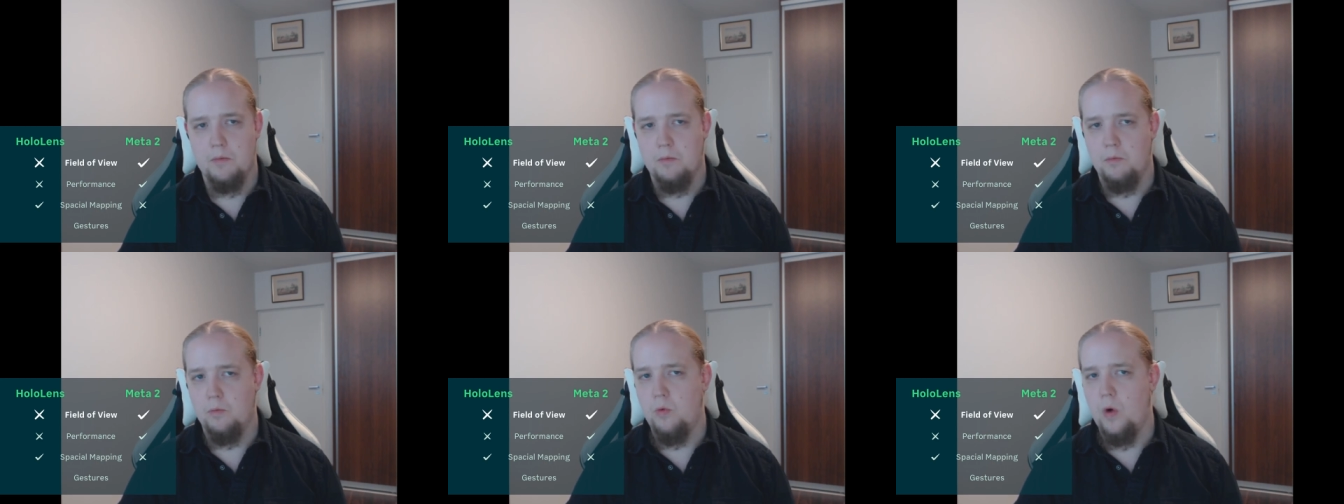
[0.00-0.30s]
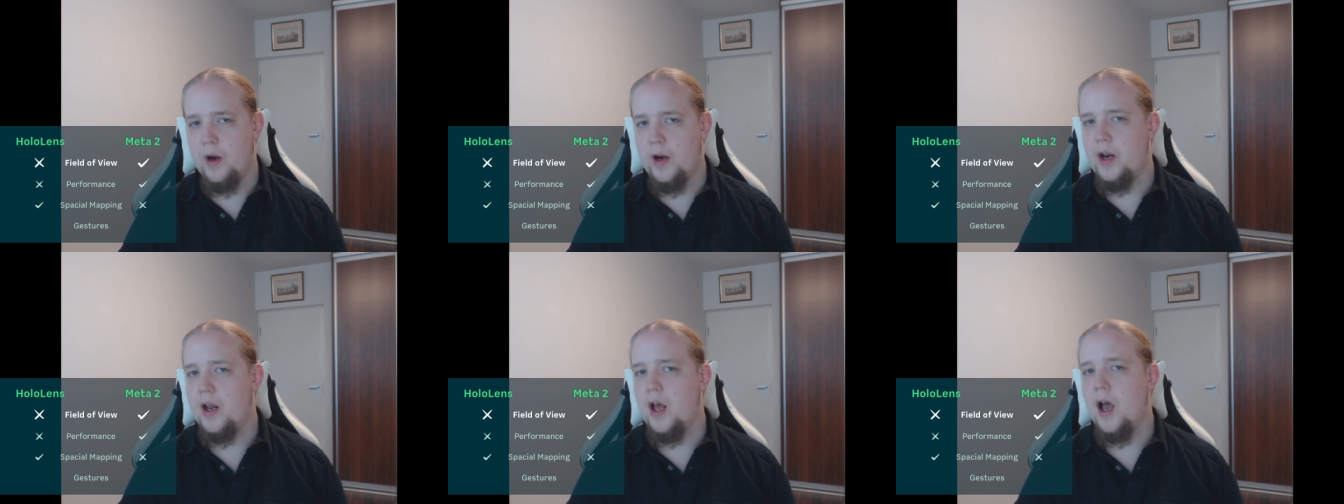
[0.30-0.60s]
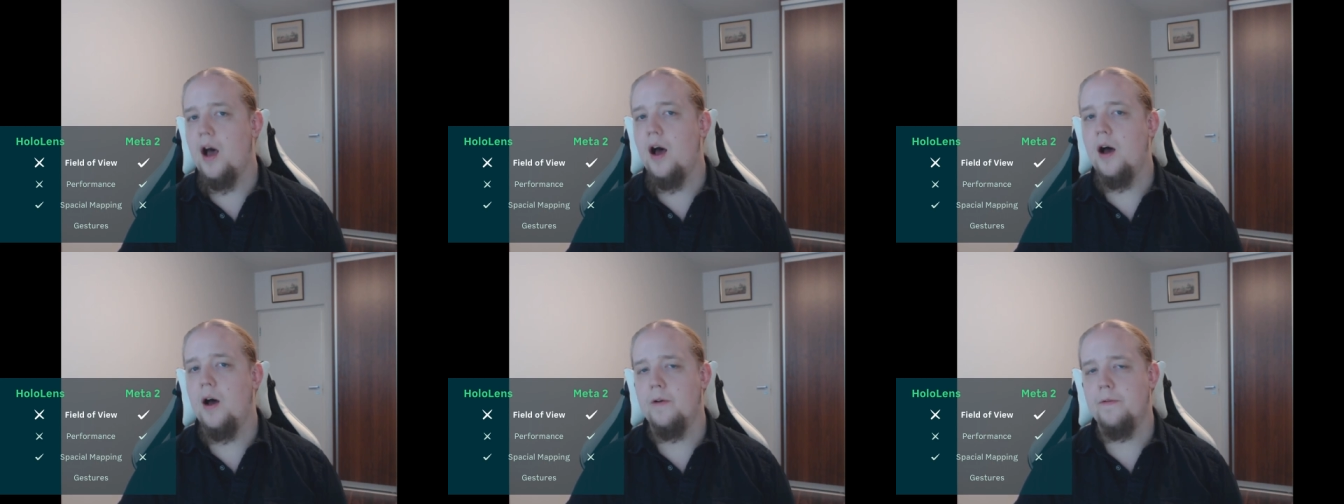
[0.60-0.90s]

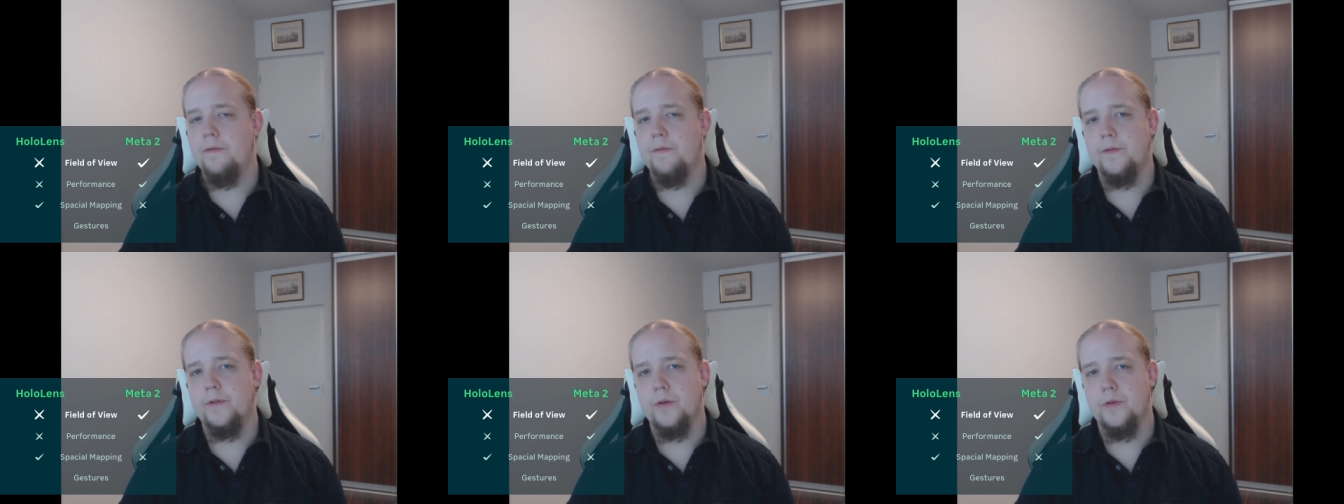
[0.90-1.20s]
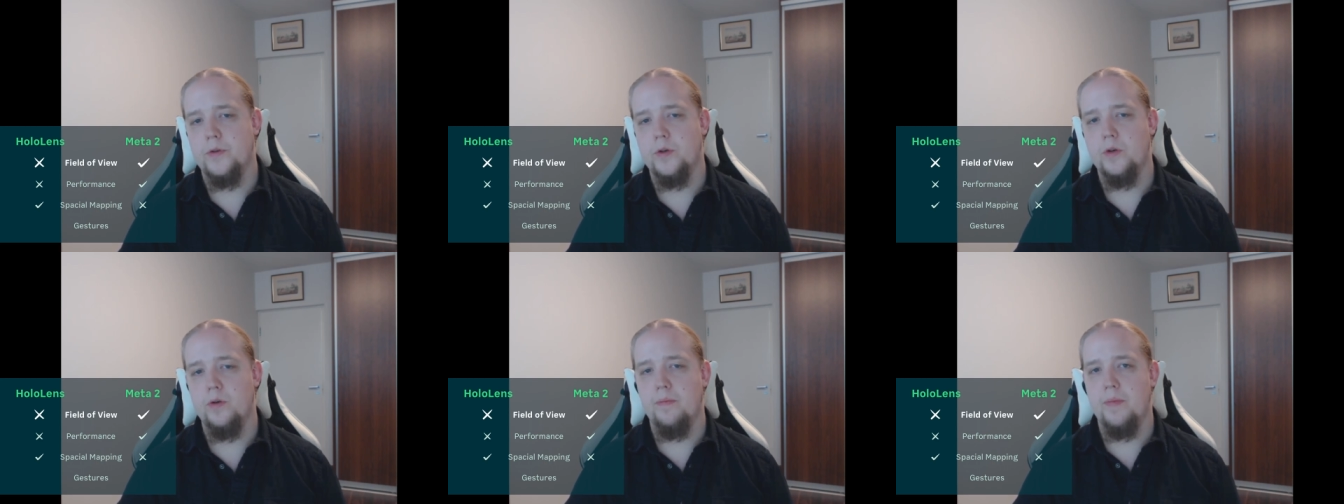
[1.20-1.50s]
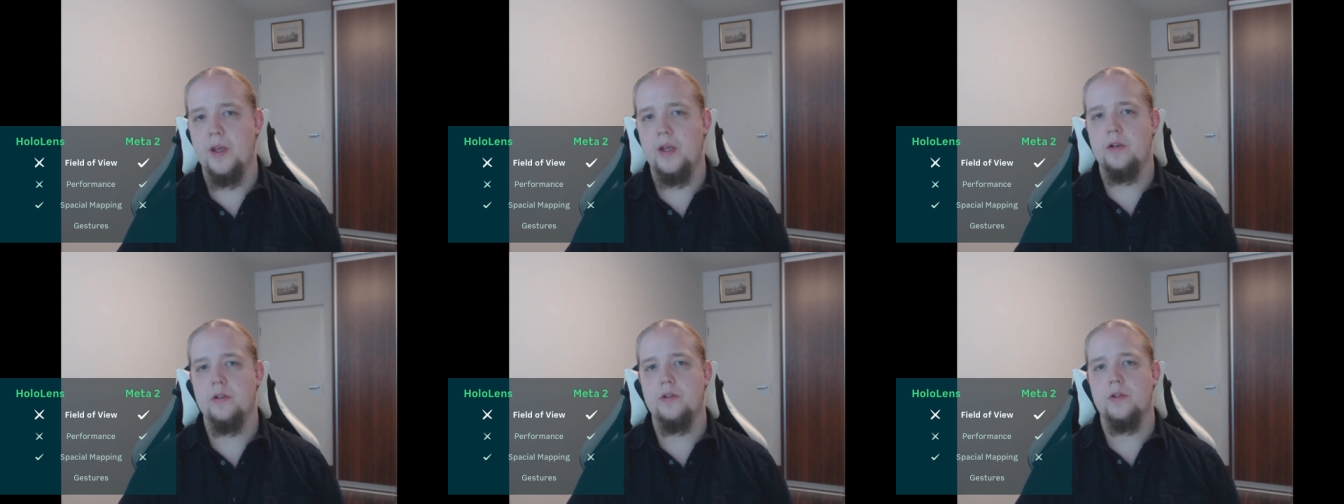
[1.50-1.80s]
1.5 to 2
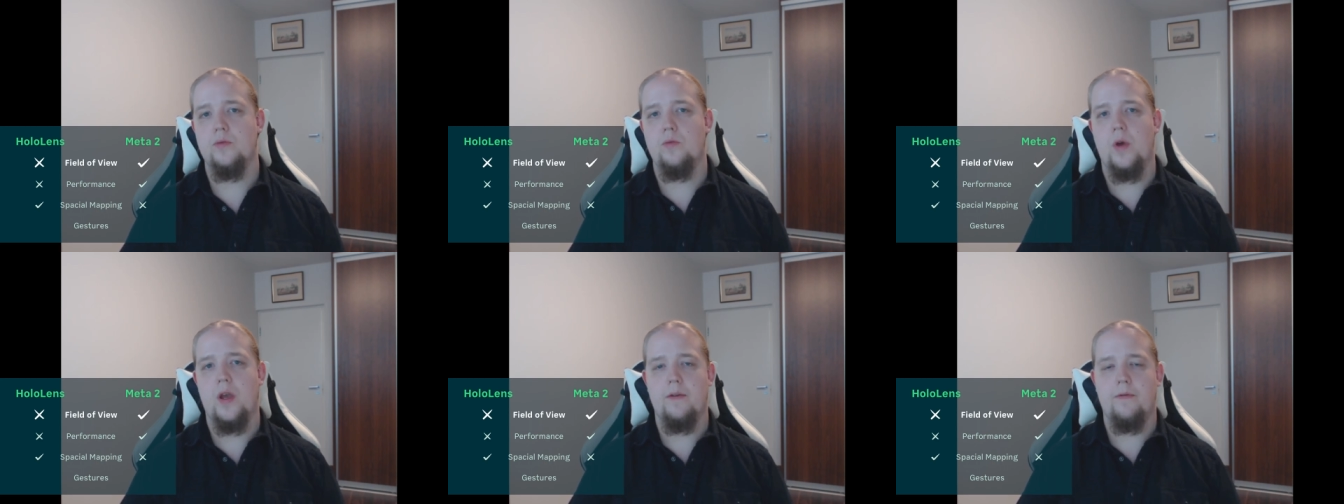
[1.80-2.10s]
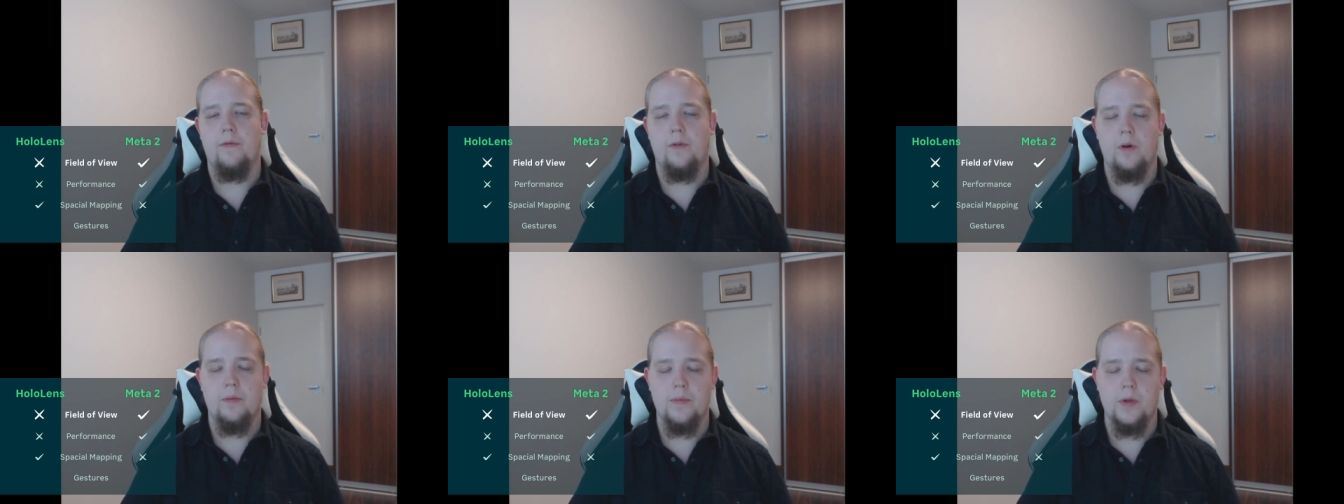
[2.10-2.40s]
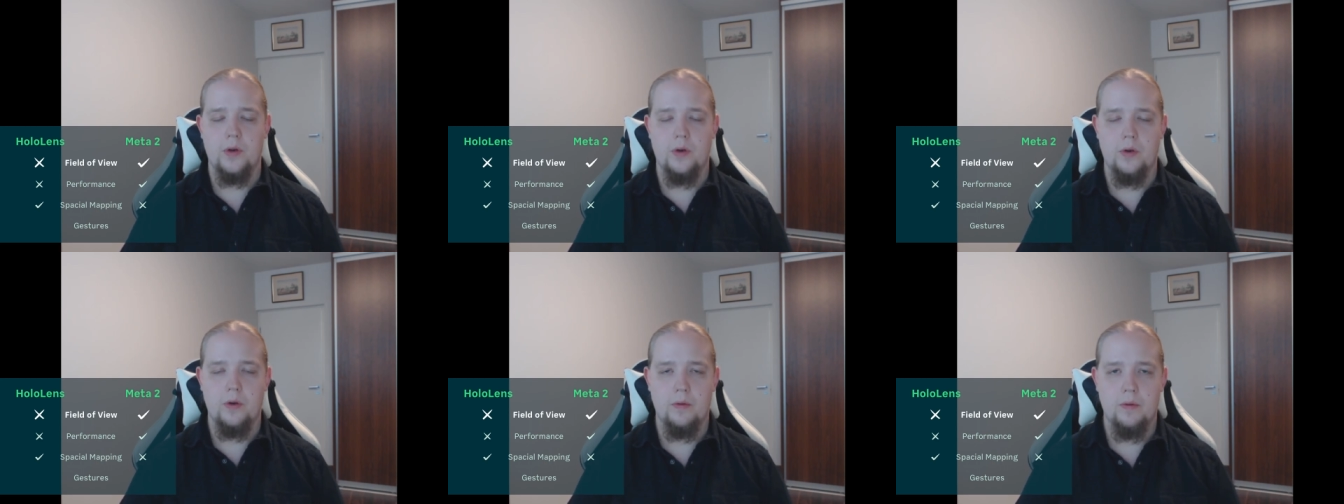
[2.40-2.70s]
meters away from
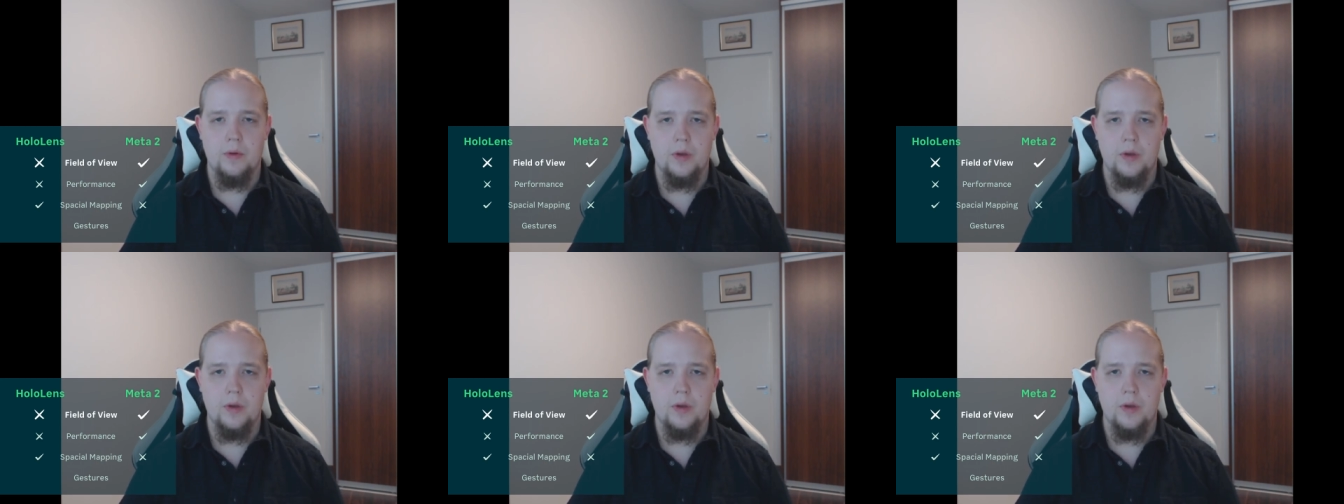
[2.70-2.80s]
you.